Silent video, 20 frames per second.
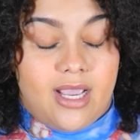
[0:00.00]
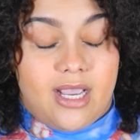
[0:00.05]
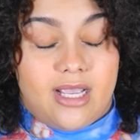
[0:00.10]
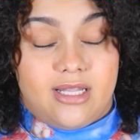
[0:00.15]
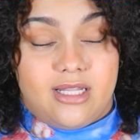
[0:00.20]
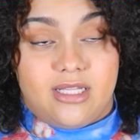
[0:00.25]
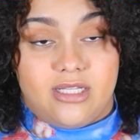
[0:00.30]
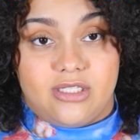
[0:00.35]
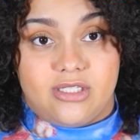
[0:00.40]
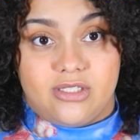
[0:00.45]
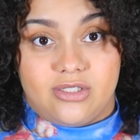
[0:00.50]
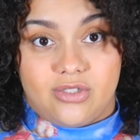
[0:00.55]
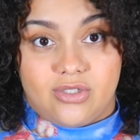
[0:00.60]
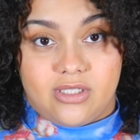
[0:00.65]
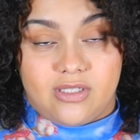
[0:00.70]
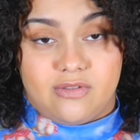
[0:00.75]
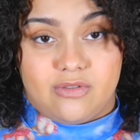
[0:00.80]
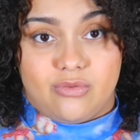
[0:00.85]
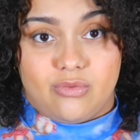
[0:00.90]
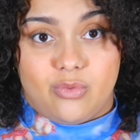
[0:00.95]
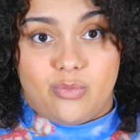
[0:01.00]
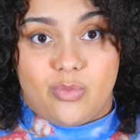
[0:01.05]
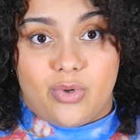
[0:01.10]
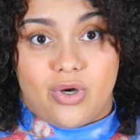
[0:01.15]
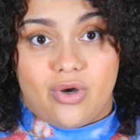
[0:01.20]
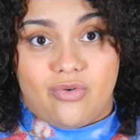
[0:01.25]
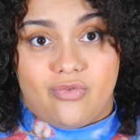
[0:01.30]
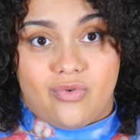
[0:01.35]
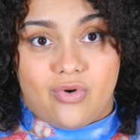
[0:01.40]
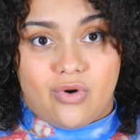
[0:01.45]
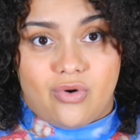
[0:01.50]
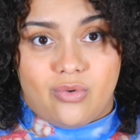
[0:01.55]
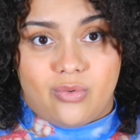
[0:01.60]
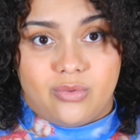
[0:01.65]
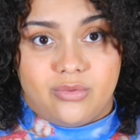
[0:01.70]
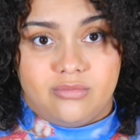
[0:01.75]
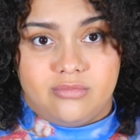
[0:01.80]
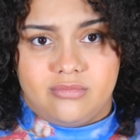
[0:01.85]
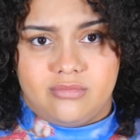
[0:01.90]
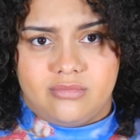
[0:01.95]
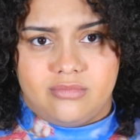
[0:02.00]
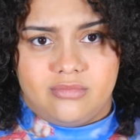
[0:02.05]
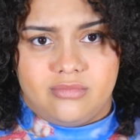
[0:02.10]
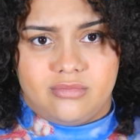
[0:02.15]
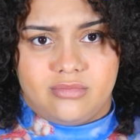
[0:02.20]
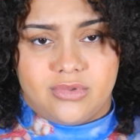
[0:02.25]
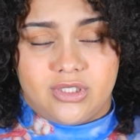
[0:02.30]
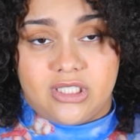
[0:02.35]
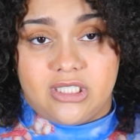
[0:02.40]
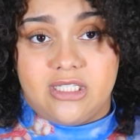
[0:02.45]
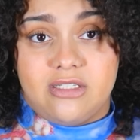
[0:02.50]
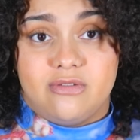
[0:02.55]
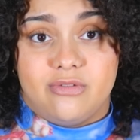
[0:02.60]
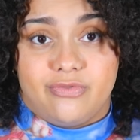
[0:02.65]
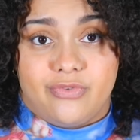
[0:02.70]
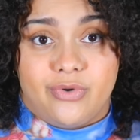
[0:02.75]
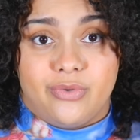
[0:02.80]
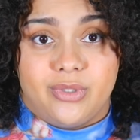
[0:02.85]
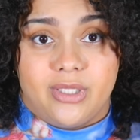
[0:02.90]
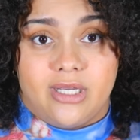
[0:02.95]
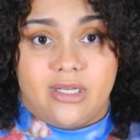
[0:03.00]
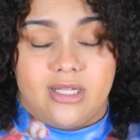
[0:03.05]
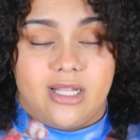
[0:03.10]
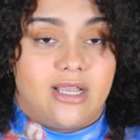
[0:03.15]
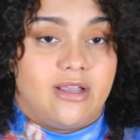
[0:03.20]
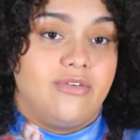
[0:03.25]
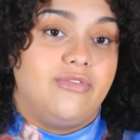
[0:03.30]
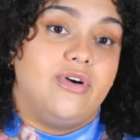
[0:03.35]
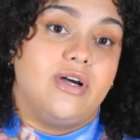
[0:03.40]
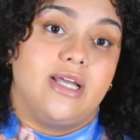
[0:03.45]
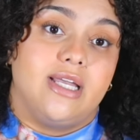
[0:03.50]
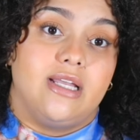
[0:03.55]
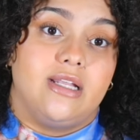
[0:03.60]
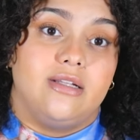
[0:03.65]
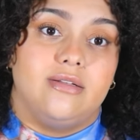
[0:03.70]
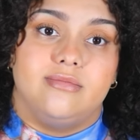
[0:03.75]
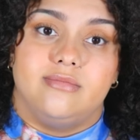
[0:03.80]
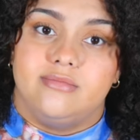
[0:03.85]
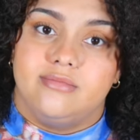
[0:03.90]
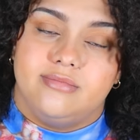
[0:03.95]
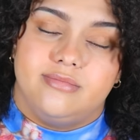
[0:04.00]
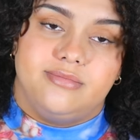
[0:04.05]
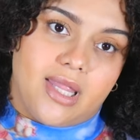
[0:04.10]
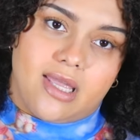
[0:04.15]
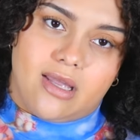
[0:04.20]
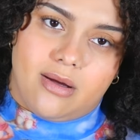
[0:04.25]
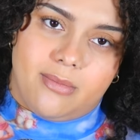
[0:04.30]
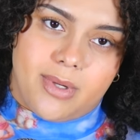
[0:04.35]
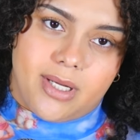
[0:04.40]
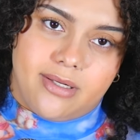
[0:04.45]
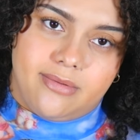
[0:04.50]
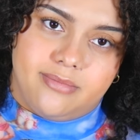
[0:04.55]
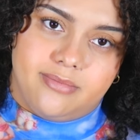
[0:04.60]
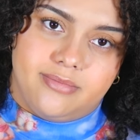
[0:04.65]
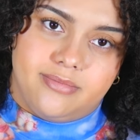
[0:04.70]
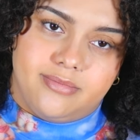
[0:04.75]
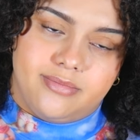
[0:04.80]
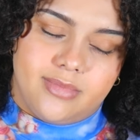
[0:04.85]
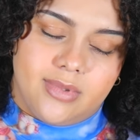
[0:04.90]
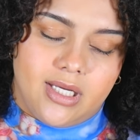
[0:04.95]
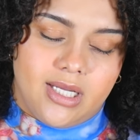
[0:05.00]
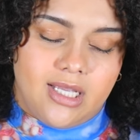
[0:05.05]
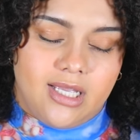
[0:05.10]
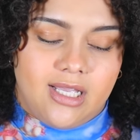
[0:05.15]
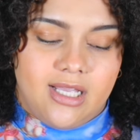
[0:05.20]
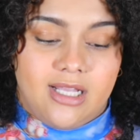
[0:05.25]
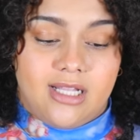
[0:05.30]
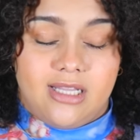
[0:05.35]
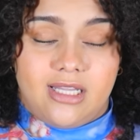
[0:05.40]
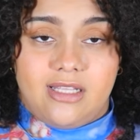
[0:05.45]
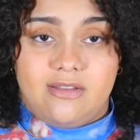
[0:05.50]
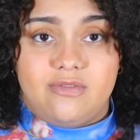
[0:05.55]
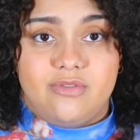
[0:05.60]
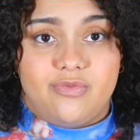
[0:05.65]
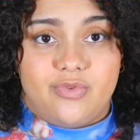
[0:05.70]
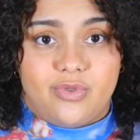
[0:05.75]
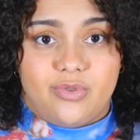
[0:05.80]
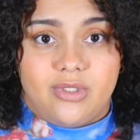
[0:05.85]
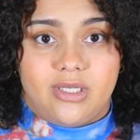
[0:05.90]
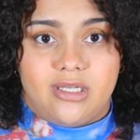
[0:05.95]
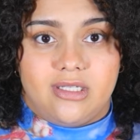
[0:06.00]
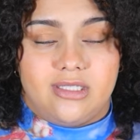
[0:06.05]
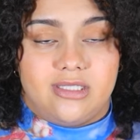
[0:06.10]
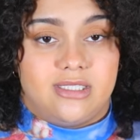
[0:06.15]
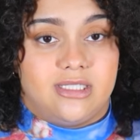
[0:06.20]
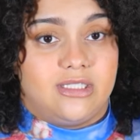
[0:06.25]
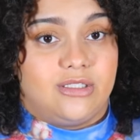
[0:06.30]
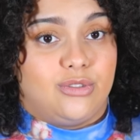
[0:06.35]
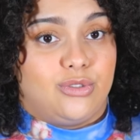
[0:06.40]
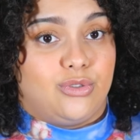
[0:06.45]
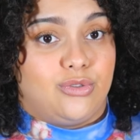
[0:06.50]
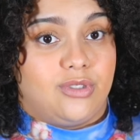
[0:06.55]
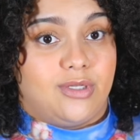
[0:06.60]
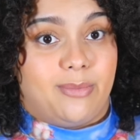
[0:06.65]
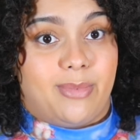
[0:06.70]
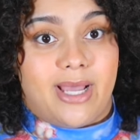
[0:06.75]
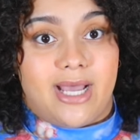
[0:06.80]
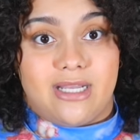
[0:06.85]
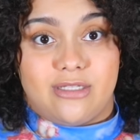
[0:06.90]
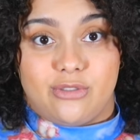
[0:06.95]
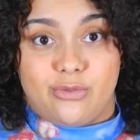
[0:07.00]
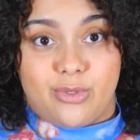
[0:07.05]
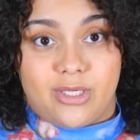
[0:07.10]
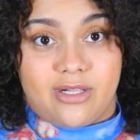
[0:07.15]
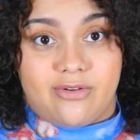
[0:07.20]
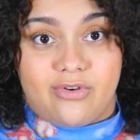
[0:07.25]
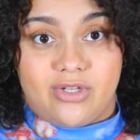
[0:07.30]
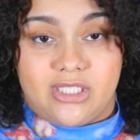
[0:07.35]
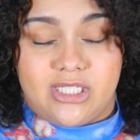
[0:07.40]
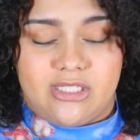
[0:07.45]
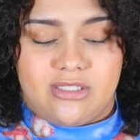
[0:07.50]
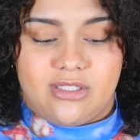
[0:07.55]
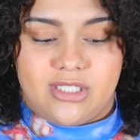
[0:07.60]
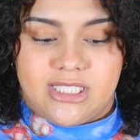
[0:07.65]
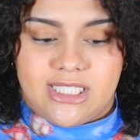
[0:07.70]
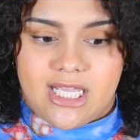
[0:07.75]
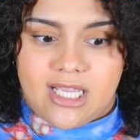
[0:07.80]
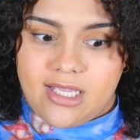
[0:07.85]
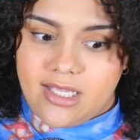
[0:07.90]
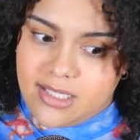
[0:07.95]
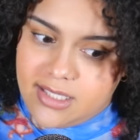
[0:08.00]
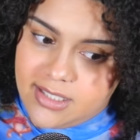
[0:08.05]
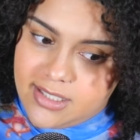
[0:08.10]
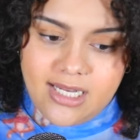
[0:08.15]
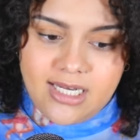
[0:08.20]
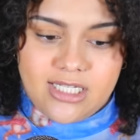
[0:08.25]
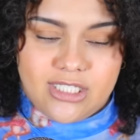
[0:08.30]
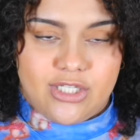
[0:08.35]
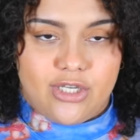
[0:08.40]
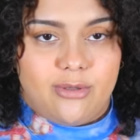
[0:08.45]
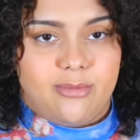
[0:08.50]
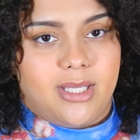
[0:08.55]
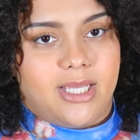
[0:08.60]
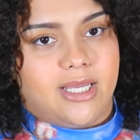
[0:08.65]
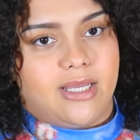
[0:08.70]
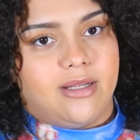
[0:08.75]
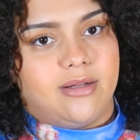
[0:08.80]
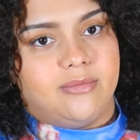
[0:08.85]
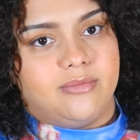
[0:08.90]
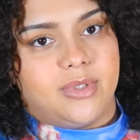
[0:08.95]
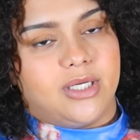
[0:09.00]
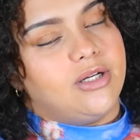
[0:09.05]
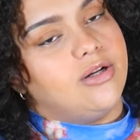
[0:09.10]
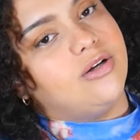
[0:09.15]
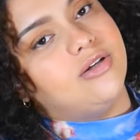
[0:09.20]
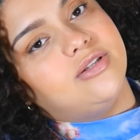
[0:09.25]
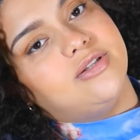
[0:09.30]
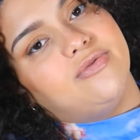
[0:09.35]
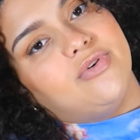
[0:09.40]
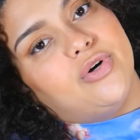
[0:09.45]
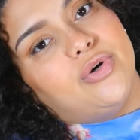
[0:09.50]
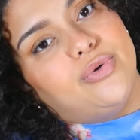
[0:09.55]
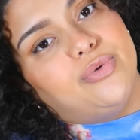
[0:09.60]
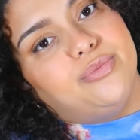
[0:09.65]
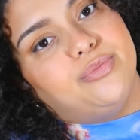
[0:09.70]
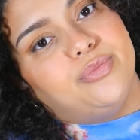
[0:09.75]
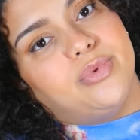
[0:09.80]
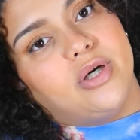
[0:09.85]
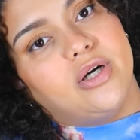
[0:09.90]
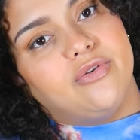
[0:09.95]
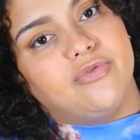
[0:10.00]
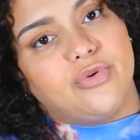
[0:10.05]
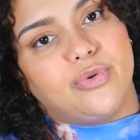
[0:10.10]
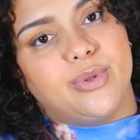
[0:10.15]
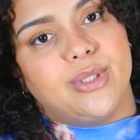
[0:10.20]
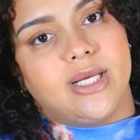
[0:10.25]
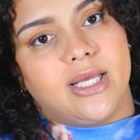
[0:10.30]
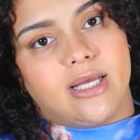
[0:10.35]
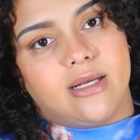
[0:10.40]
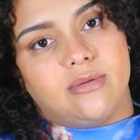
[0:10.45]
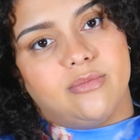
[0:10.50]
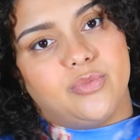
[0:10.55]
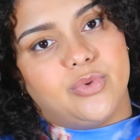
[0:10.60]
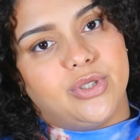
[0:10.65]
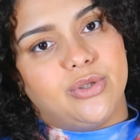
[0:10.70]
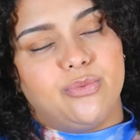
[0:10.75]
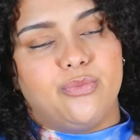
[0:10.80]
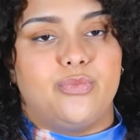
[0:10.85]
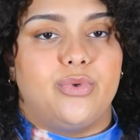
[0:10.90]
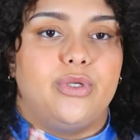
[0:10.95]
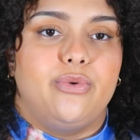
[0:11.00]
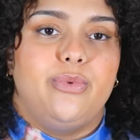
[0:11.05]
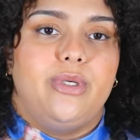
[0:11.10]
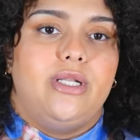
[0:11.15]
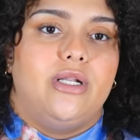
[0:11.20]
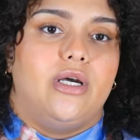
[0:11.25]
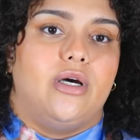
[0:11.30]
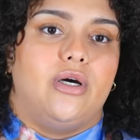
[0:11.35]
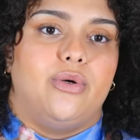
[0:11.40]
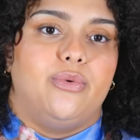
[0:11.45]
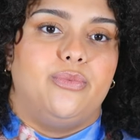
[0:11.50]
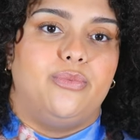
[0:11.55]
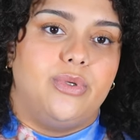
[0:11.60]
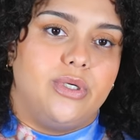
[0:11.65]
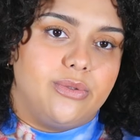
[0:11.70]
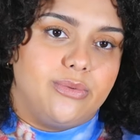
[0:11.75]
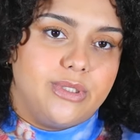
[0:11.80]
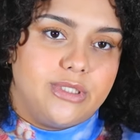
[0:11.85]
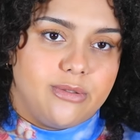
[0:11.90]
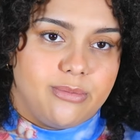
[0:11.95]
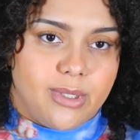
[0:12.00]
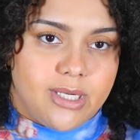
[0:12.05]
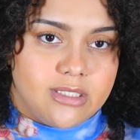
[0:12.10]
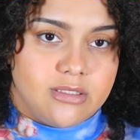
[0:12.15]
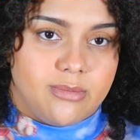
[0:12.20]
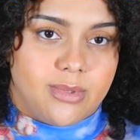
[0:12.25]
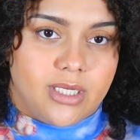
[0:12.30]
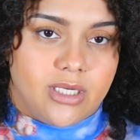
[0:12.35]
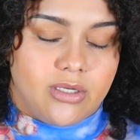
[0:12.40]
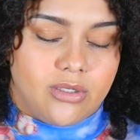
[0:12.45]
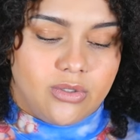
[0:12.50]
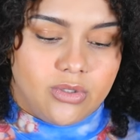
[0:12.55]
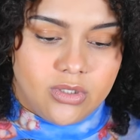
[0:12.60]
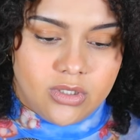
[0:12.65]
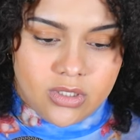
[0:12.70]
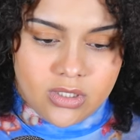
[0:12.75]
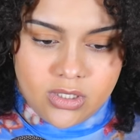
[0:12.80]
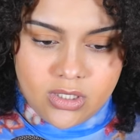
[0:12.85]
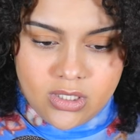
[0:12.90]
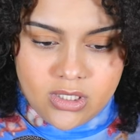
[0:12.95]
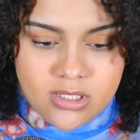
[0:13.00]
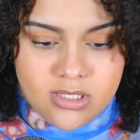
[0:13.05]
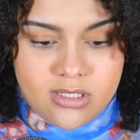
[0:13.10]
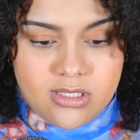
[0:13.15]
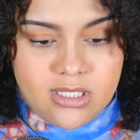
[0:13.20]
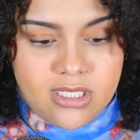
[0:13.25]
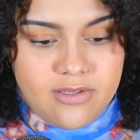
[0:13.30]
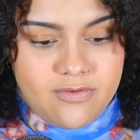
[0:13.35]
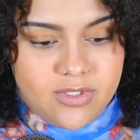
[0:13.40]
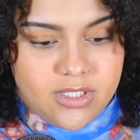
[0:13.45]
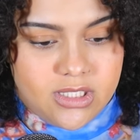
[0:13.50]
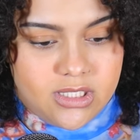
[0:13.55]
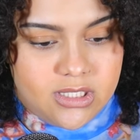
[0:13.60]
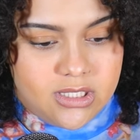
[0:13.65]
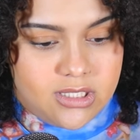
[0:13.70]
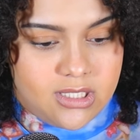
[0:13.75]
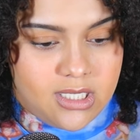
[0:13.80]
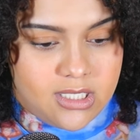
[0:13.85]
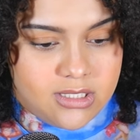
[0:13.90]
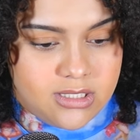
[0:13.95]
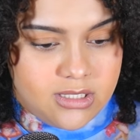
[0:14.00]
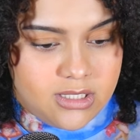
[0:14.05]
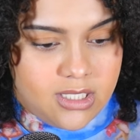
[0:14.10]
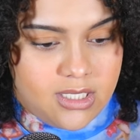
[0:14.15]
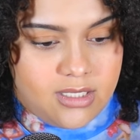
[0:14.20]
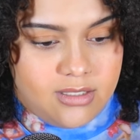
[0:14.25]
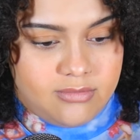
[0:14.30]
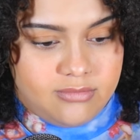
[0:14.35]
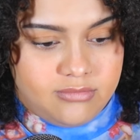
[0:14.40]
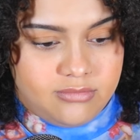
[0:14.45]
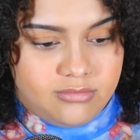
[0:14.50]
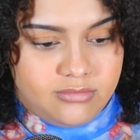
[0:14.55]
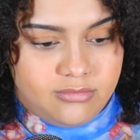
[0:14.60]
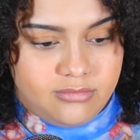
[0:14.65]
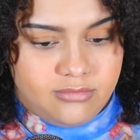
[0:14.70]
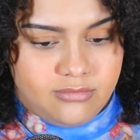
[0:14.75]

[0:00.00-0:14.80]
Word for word: And then the sister leaves the room with her phone. She leaves the phone there like a fucking, like, come on. Leaves the phone there. The sister knows the past or whatever. Sister's like, and it's her man and her phone, her phone again. What do, what do we know? What are we surprised about? Steve is disgusting.